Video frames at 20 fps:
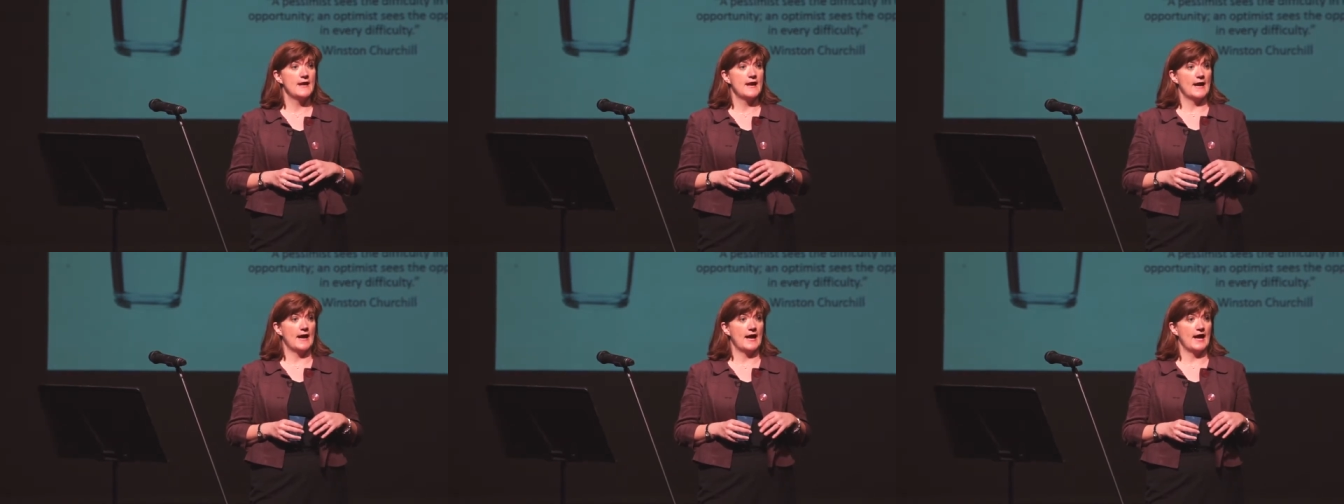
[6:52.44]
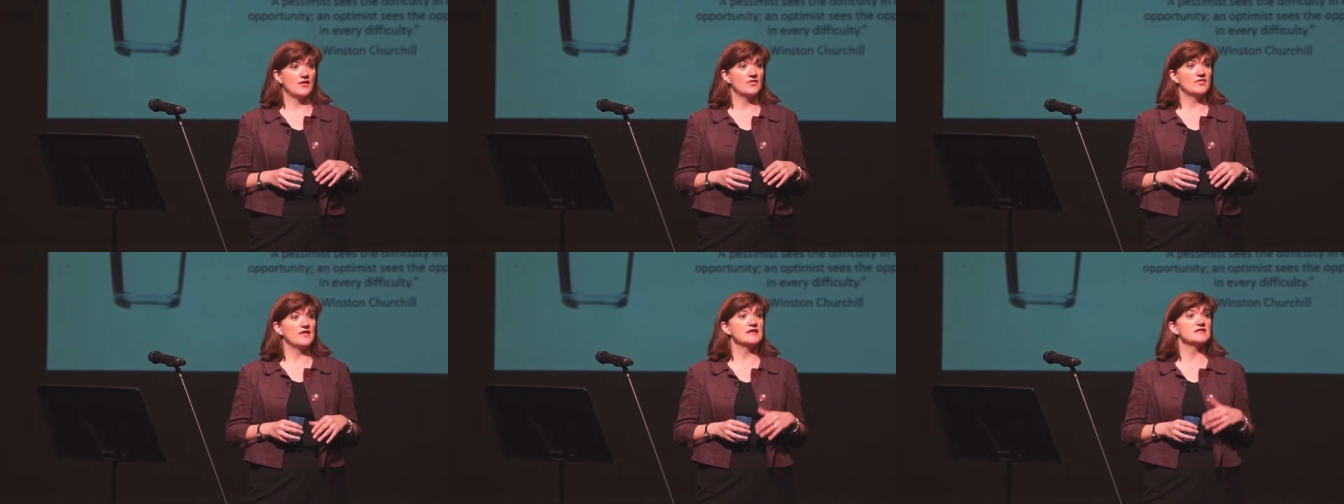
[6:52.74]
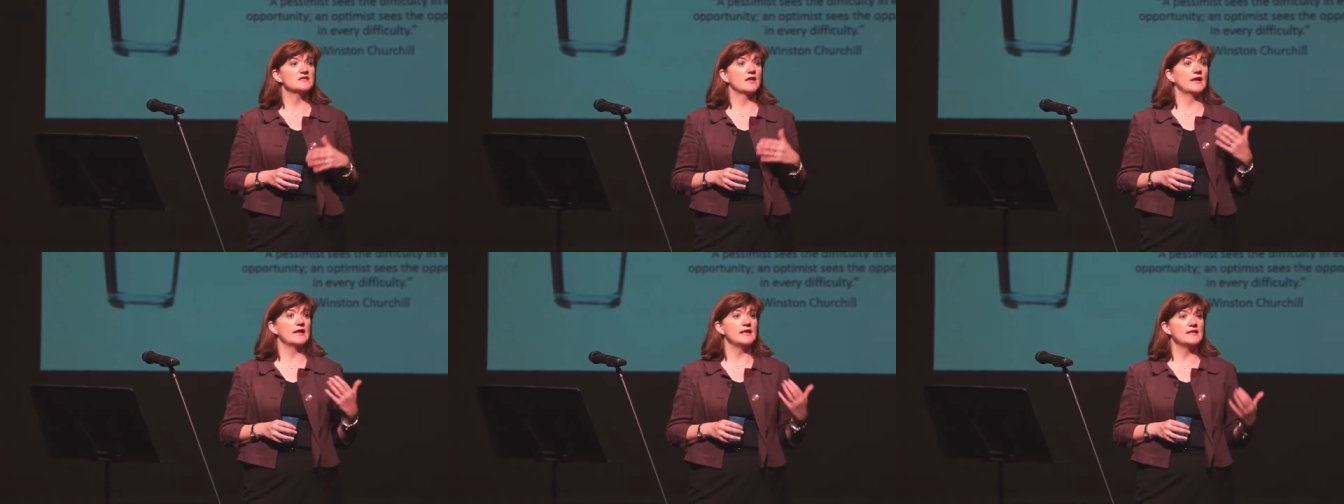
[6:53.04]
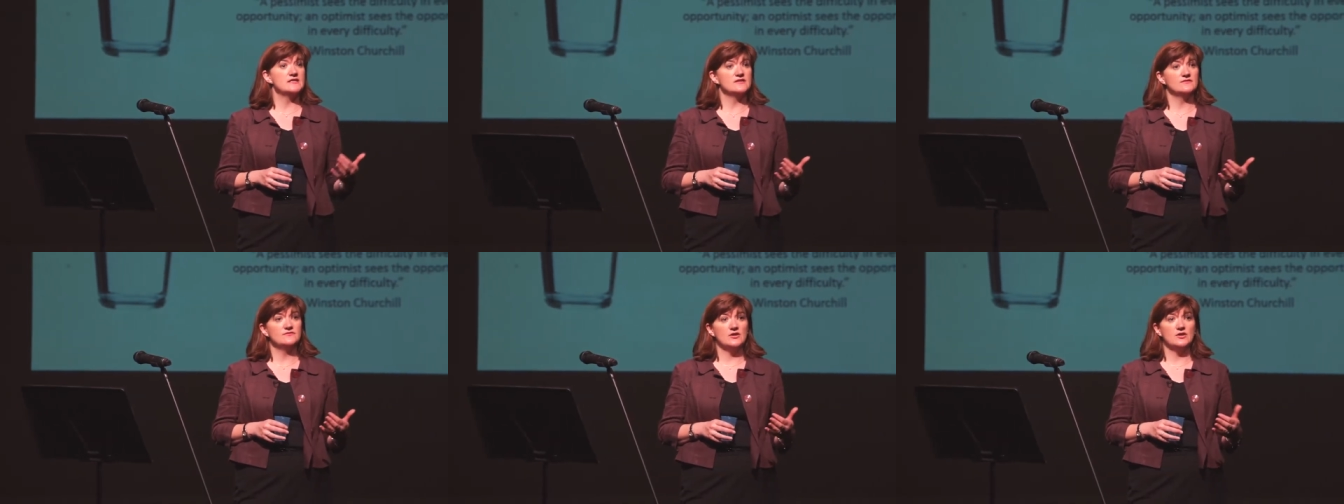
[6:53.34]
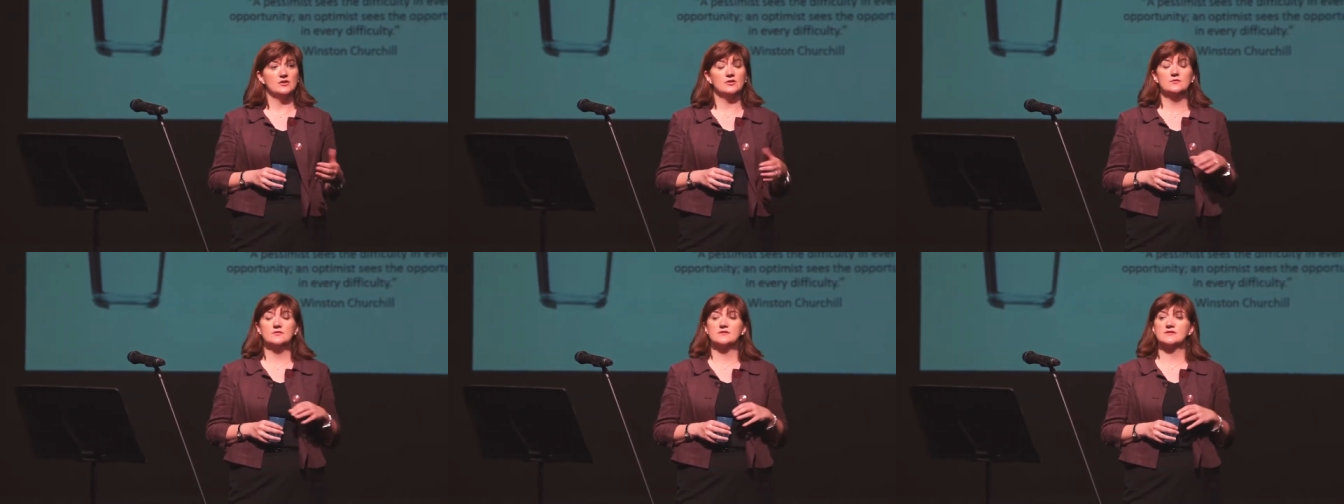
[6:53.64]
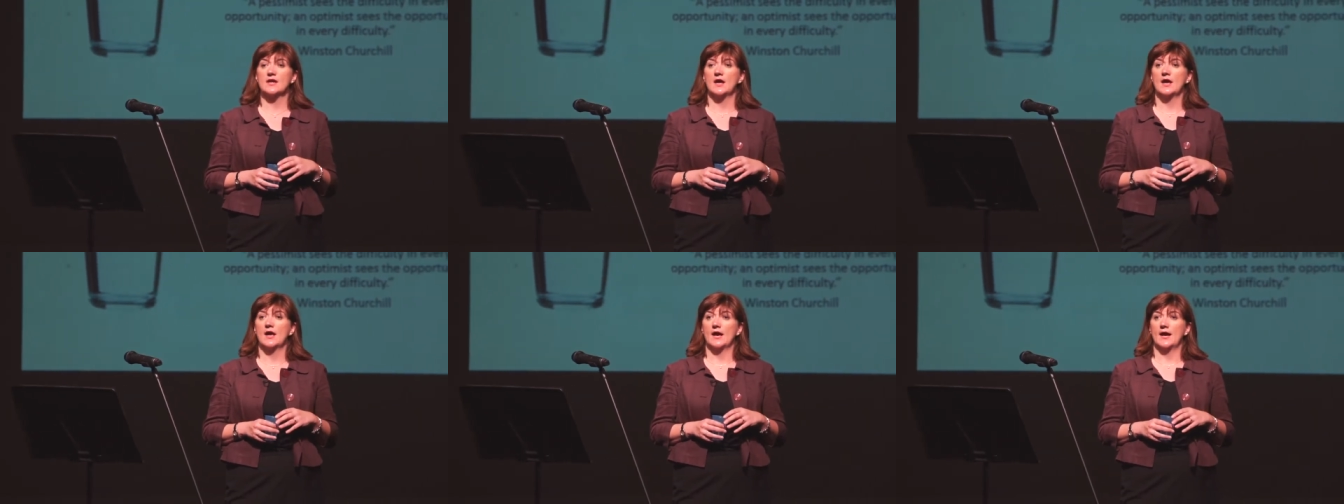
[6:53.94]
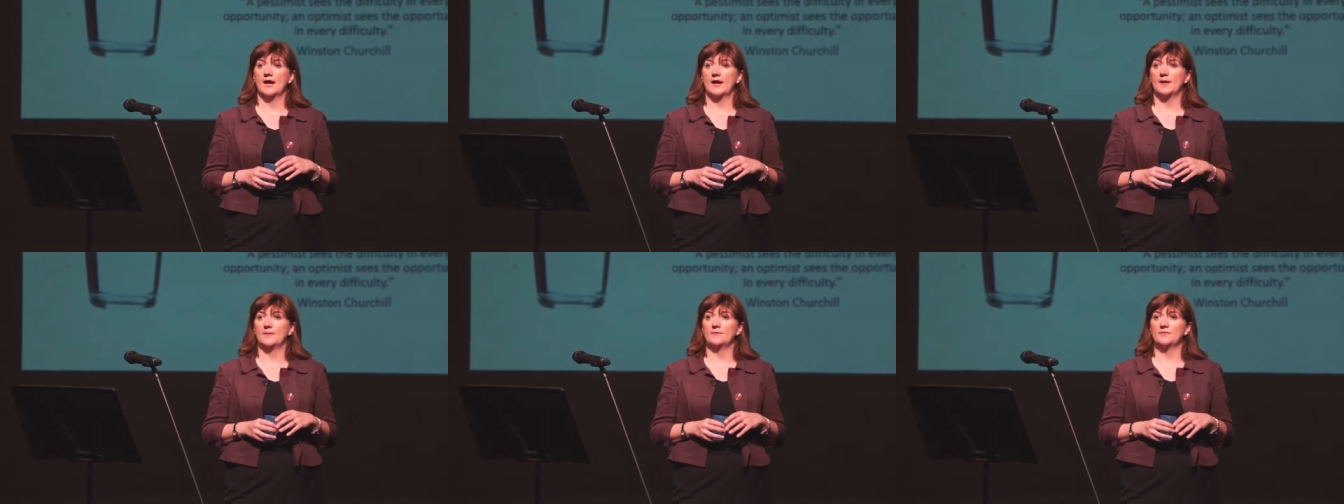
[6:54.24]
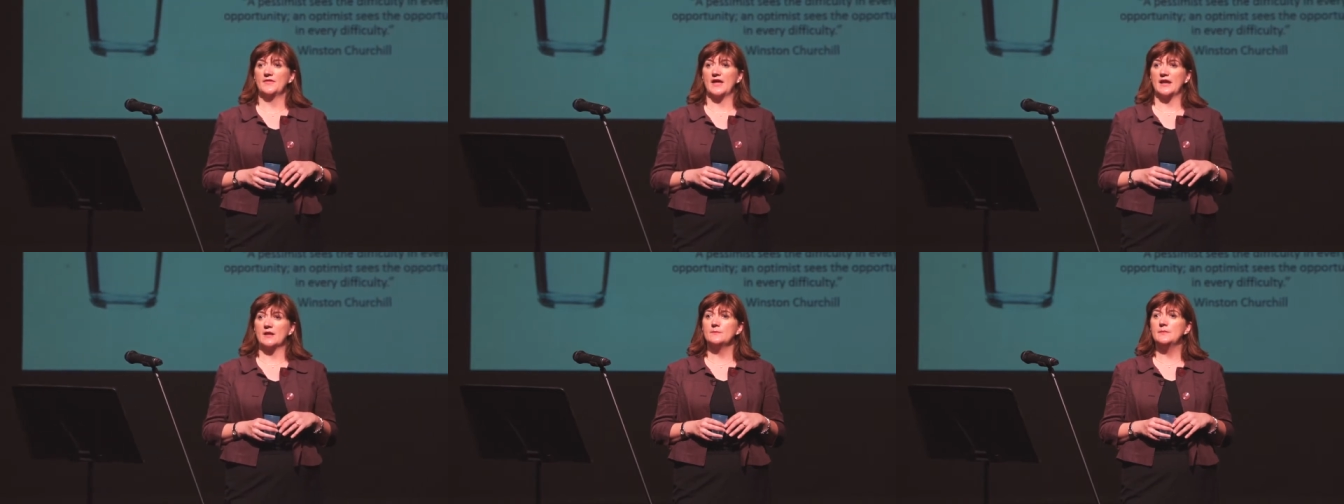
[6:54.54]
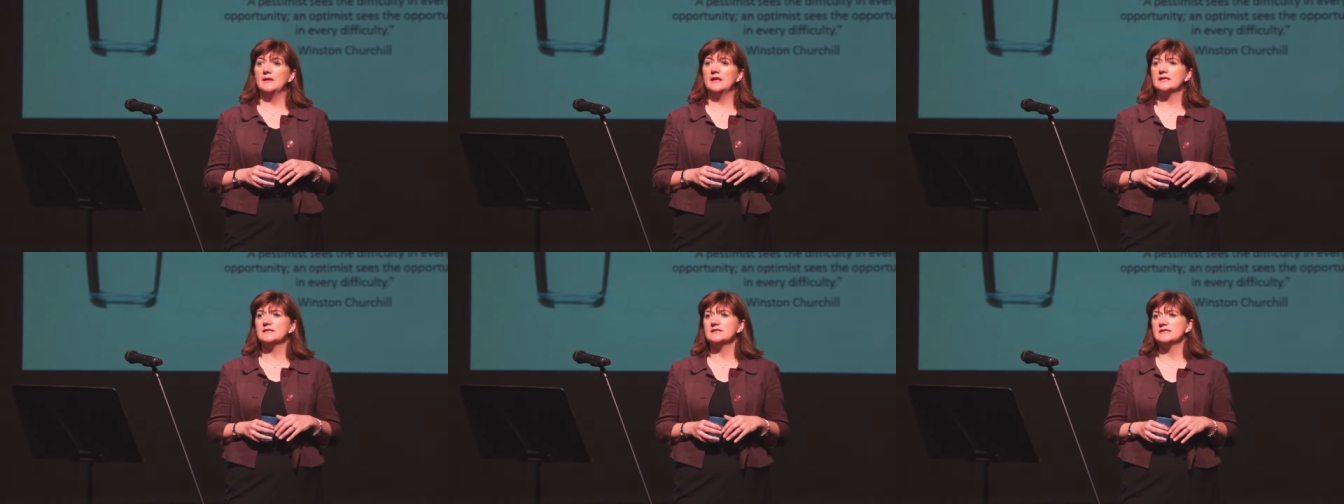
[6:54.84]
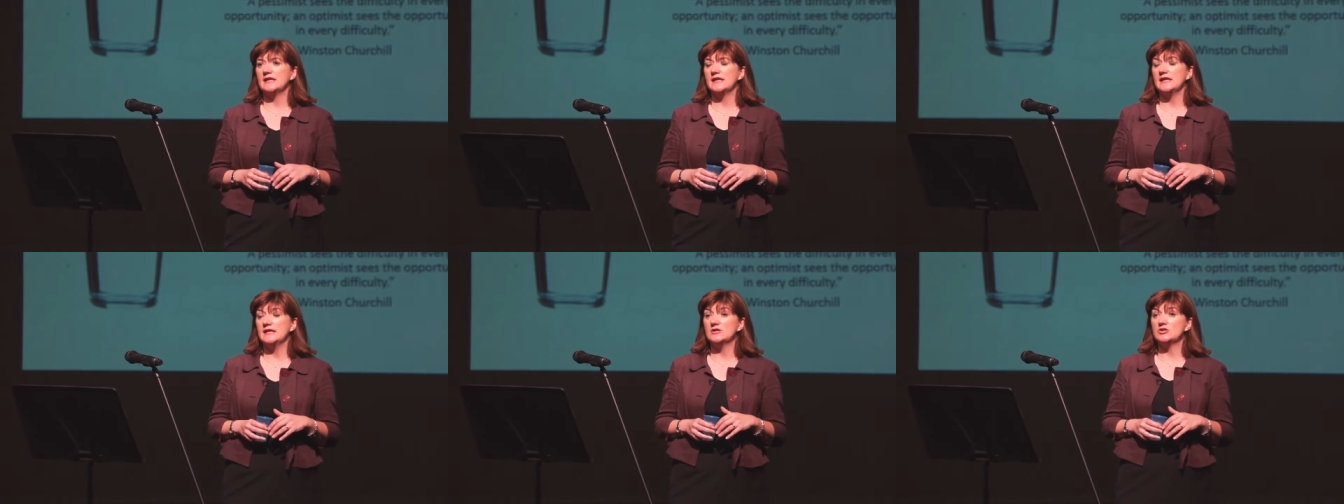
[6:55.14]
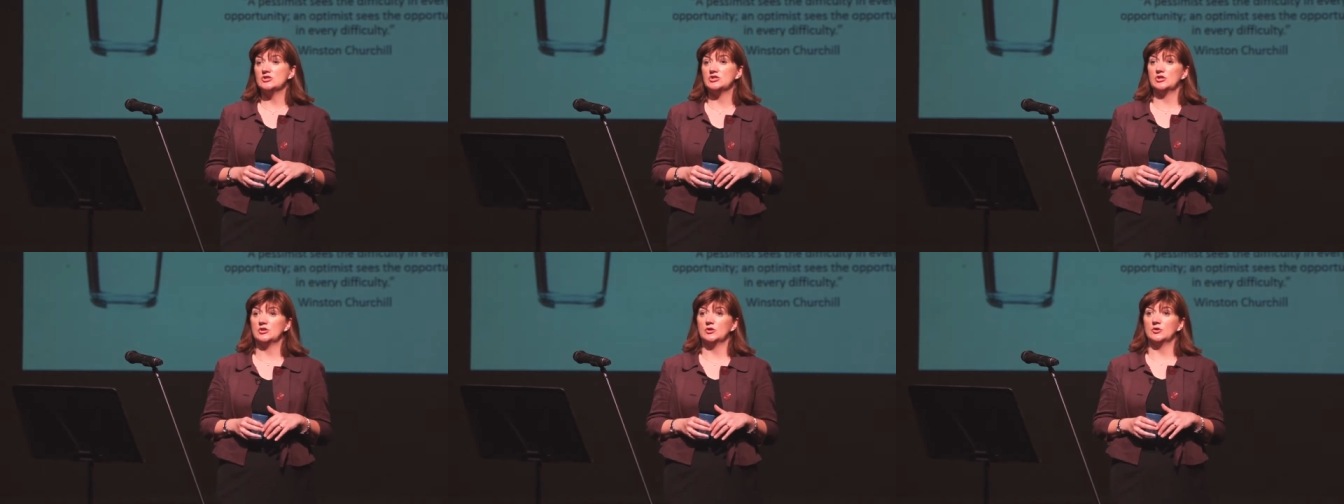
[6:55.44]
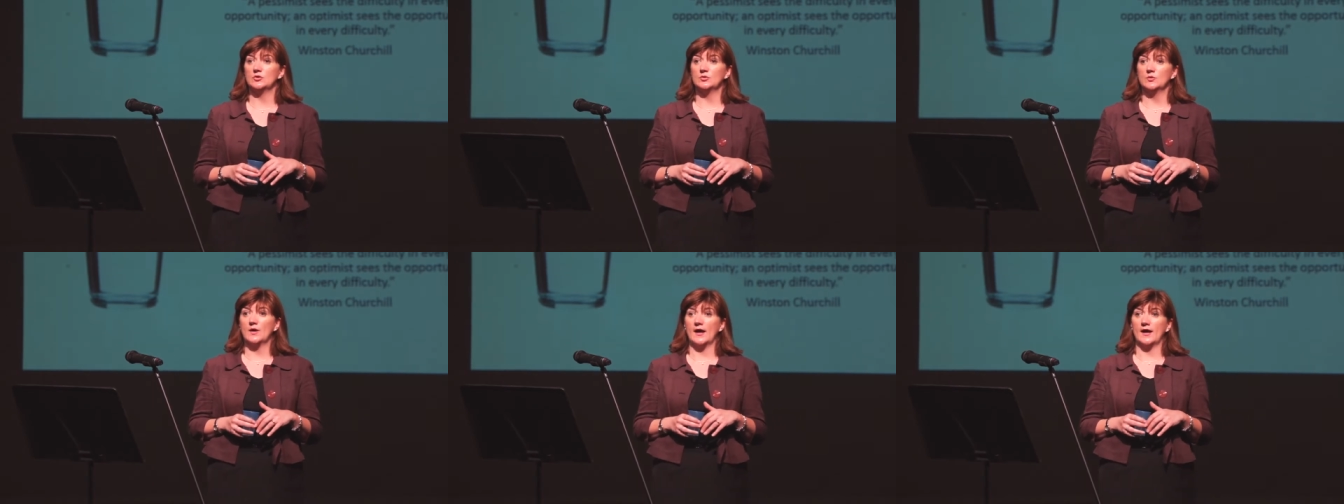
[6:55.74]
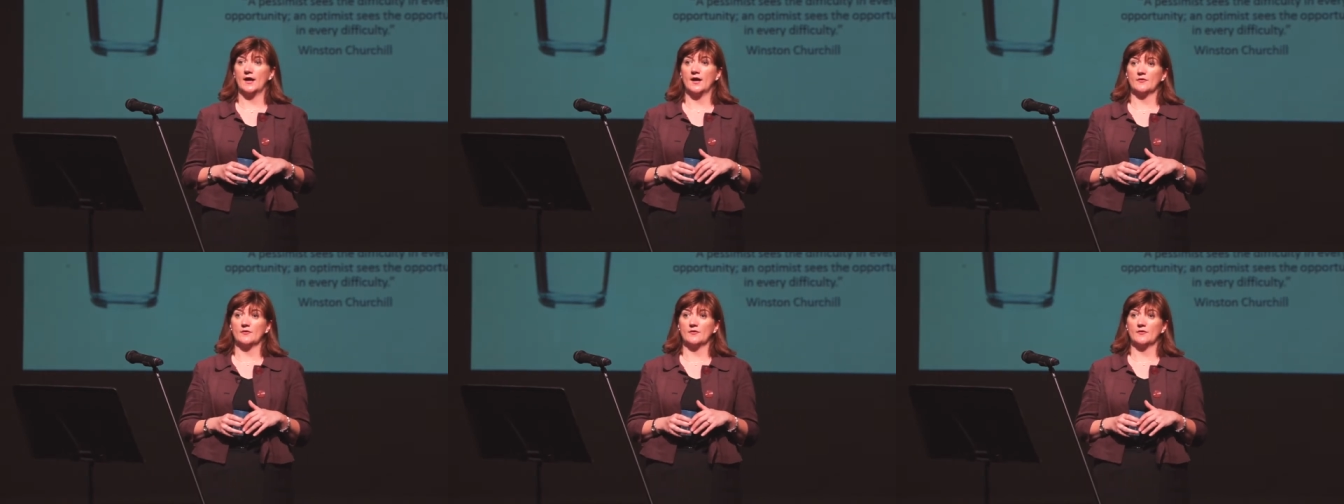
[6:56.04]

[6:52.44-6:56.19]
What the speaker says: And things like interviews, that ability to